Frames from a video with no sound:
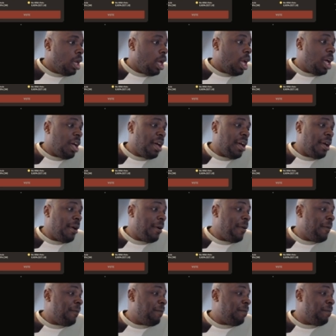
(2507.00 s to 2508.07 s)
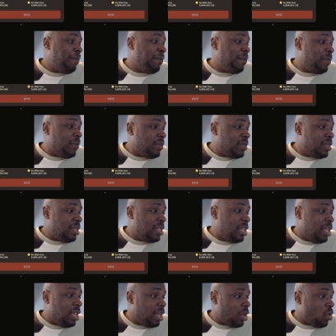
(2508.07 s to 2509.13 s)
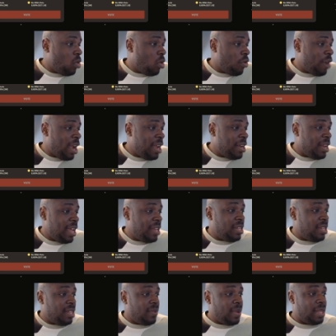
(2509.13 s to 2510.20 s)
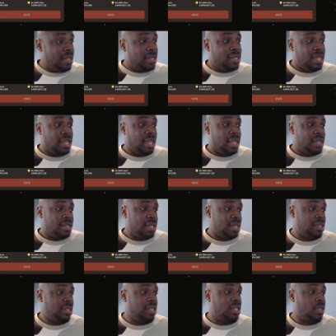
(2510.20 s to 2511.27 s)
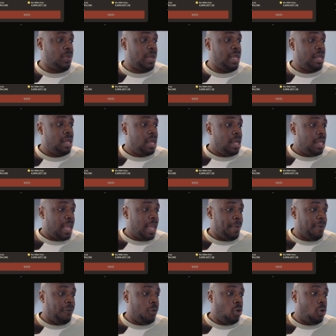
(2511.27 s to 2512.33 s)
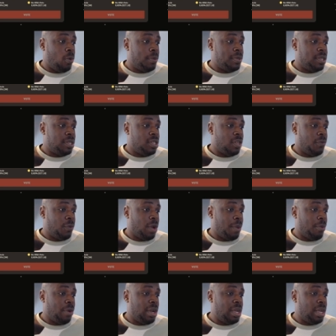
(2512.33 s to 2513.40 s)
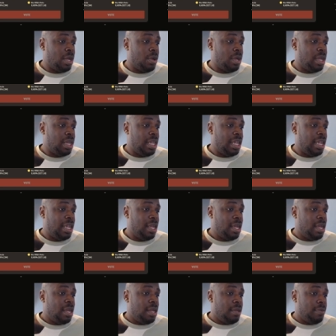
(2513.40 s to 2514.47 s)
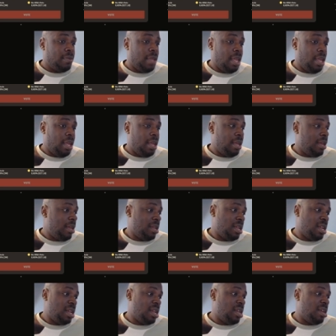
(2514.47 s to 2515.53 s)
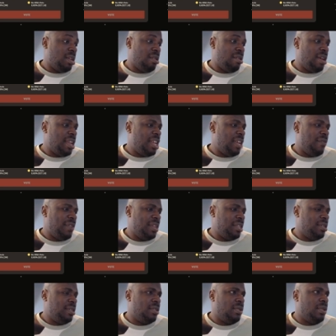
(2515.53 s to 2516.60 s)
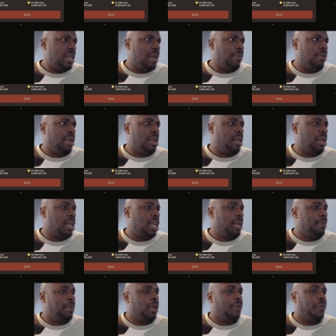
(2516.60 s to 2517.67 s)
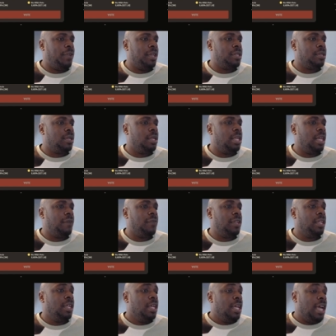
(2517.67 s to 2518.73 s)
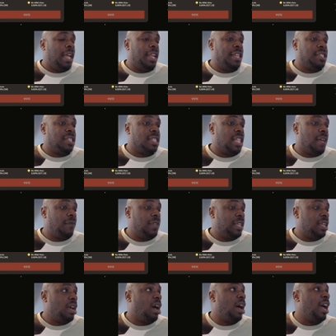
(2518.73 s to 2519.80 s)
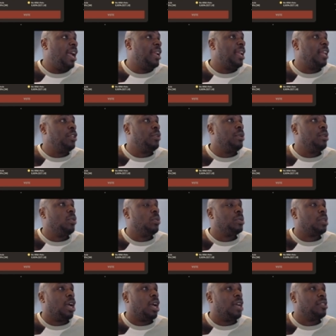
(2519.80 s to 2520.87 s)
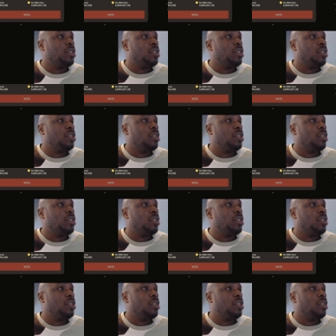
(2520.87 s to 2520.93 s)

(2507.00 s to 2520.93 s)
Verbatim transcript: Um, the core created an end-to-end te testing suite that performs the software upgrade locally. Da, da, da, da, and they're ready to do the upgrade. Okay, perfect, lovely. And there's this lovely guide, and you can also go into